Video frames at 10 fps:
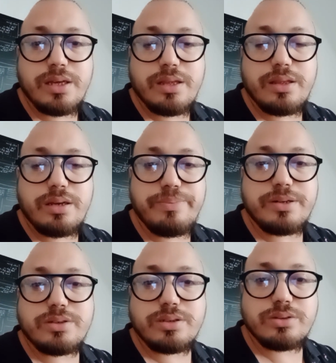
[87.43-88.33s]
the
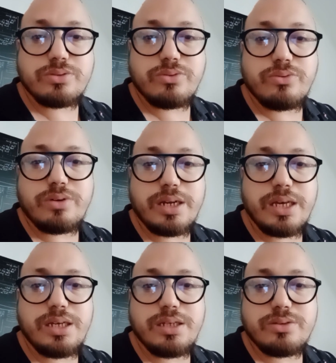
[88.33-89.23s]
persons who
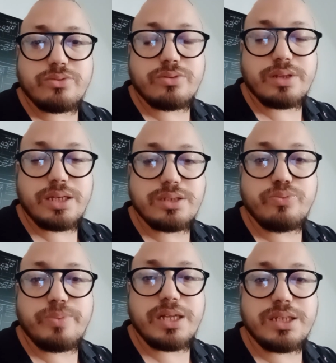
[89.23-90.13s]
create, or the
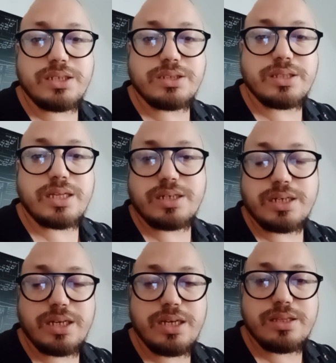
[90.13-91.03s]
superintelligence that
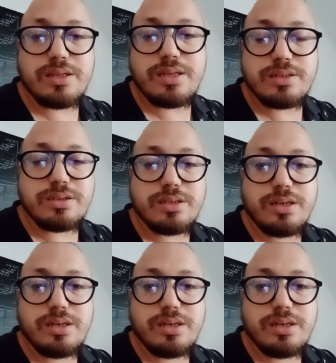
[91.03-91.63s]
create this